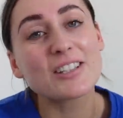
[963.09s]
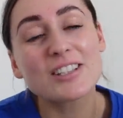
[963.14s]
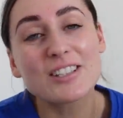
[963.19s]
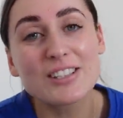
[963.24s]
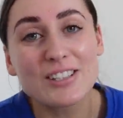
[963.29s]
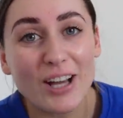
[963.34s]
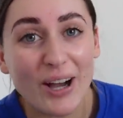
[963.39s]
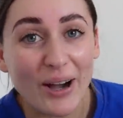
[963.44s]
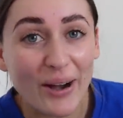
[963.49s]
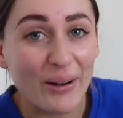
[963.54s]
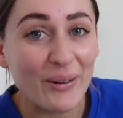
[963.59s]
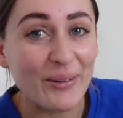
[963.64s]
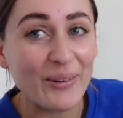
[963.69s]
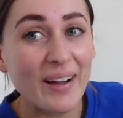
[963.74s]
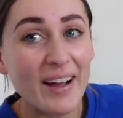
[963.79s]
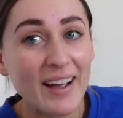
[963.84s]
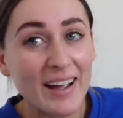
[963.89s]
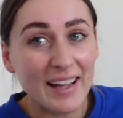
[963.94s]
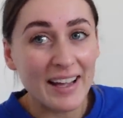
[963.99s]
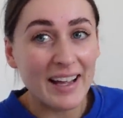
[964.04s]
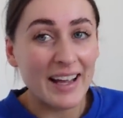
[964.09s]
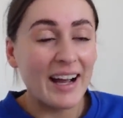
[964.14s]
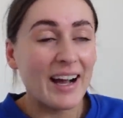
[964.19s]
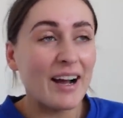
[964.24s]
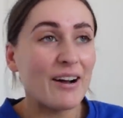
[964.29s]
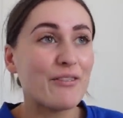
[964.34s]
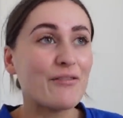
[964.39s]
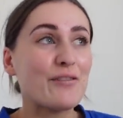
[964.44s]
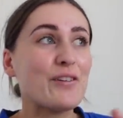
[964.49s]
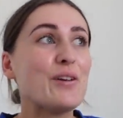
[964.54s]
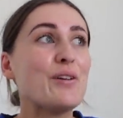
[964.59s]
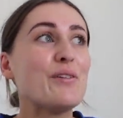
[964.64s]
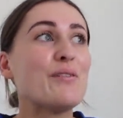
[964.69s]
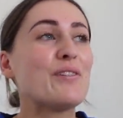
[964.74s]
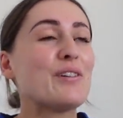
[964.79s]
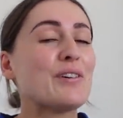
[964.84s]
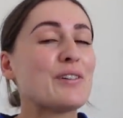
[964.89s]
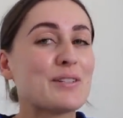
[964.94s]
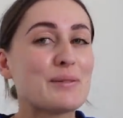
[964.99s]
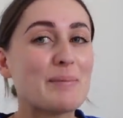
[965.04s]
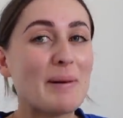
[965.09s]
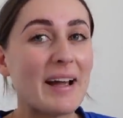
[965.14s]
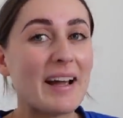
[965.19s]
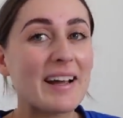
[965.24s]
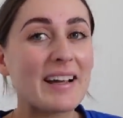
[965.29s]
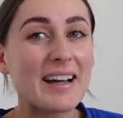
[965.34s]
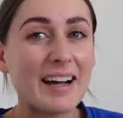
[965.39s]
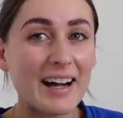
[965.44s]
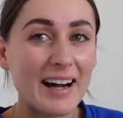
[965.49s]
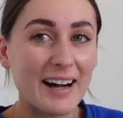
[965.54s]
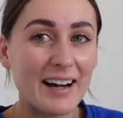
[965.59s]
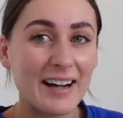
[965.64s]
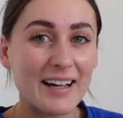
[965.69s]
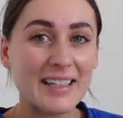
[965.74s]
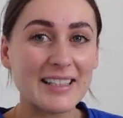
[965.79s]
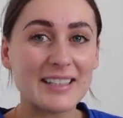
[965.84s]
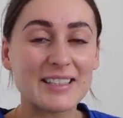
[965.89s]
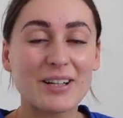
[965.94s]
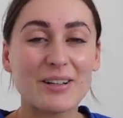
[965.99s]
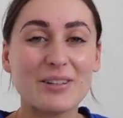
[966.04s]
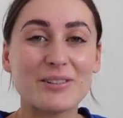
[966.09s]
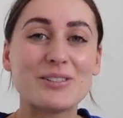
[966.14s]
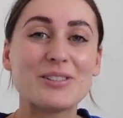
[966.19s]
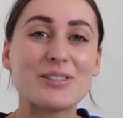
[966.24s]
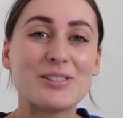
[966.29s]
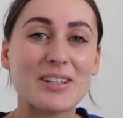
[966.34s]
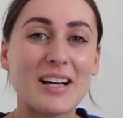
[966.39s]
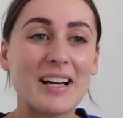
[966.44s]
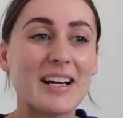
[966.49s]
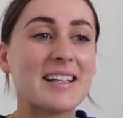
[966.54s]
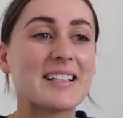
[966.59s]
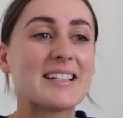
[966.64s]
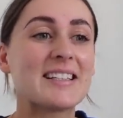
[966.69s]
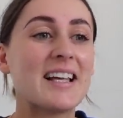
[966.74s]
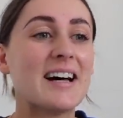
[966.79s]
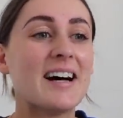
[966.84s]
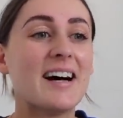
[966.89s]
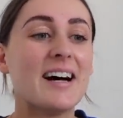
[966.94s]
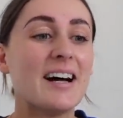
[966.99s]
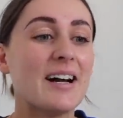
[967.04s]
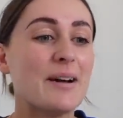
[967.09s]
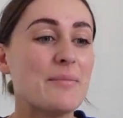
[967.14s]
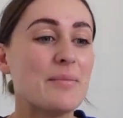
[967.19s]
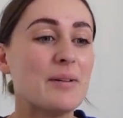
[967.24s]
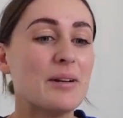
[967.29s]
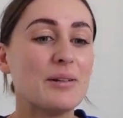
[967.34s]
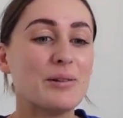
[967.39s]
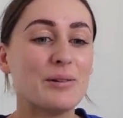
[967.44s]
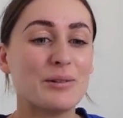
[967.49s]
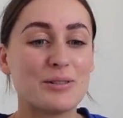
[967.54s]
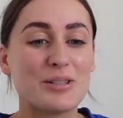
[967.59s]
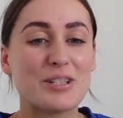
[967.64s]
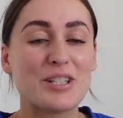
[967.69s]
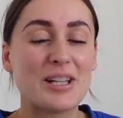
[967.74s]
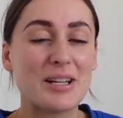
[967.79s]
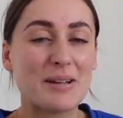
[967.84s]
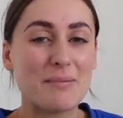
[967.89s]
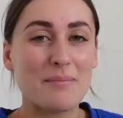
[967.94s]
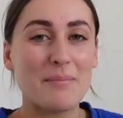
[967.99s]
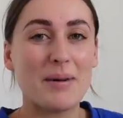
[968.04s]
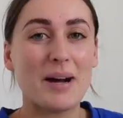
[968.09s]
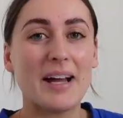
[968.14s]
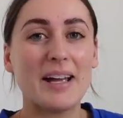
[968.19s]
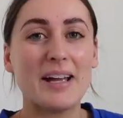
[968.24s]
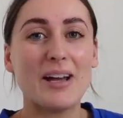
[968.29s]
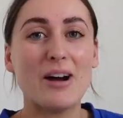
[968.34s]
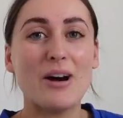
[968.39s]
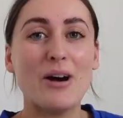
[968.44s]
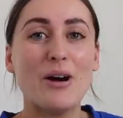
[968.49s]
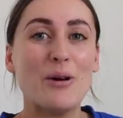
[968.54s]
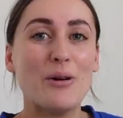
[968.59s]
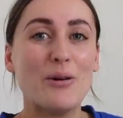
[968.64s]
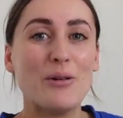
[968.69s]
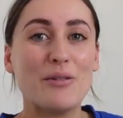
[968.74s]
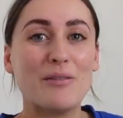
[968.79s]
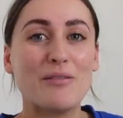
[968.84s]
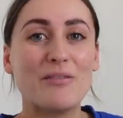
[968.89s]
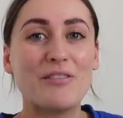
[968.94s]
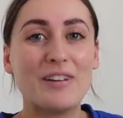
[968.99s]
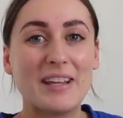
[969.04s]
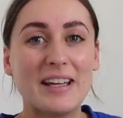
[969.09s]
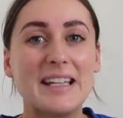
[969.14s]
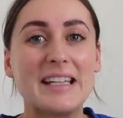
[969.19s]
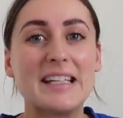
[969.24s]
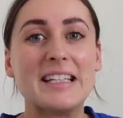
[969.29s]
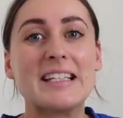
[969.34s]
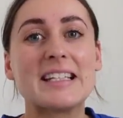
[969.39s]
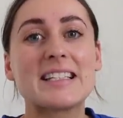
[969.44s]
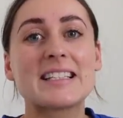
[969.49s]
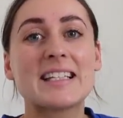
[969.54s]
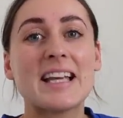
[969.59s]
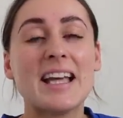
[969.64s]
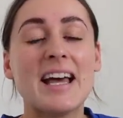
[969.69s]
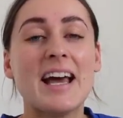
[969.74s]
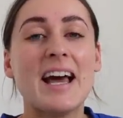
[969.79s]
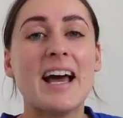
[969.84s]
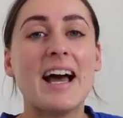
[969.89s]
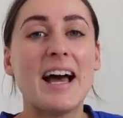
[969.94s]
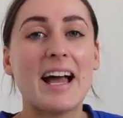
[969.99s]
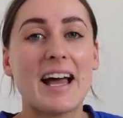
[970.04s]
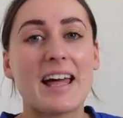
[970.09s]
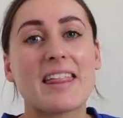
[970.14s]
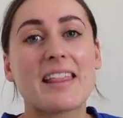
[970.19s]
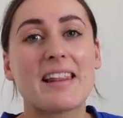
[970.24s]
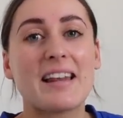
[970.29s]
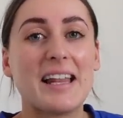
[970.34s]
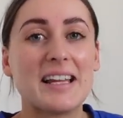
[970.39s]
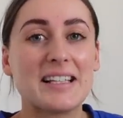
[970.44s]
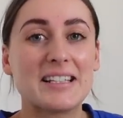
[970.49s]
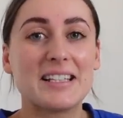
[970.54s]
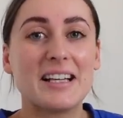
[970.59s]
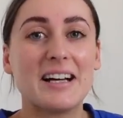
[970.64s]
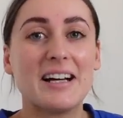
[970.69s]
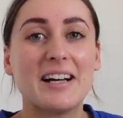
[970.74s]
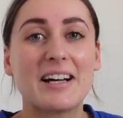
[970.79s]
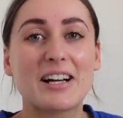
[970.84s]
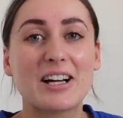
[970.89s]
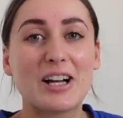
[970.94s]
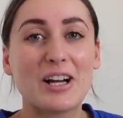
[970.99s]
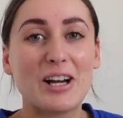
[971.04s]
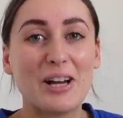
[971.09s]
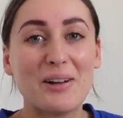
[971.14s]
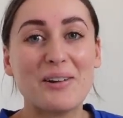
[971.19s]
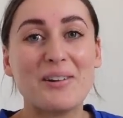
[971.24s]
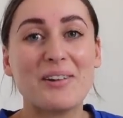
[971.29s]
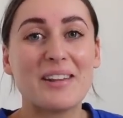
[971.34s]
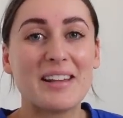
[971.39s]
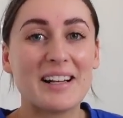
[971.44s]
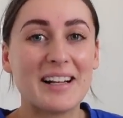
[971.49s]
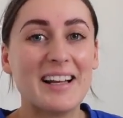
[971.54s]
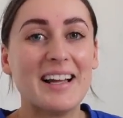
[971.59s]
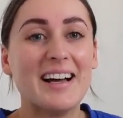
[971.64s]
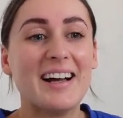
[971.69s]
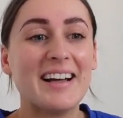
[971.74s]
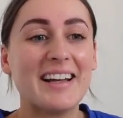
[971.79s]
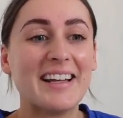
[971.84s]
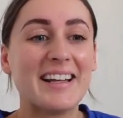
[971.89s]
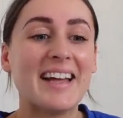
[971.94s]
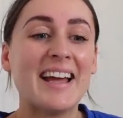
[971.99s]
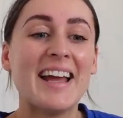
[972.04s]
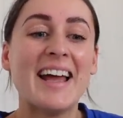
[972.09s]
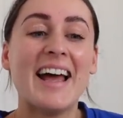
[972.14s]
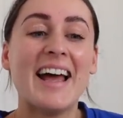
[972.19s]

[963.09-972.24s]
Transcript: So, a few vlogs back I told you guys that I'm launching my own fitness athleisure clothing line